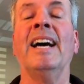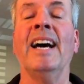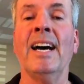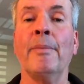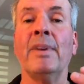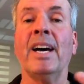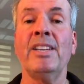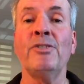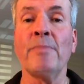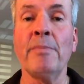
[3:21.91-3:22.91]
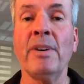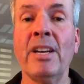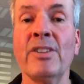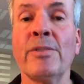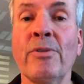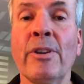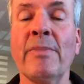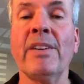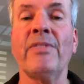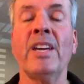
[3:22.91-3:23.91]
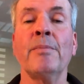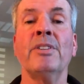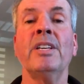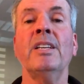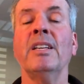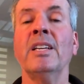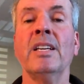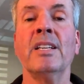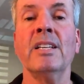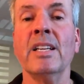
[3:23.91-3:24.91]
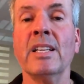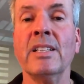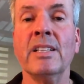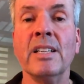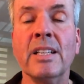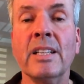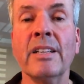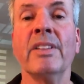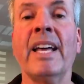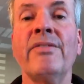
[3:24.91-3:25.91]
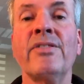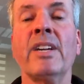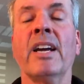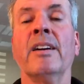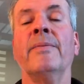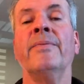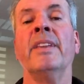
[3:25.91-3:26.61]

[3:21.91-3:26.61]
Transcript: I use my money to support my family and live a lifestyle.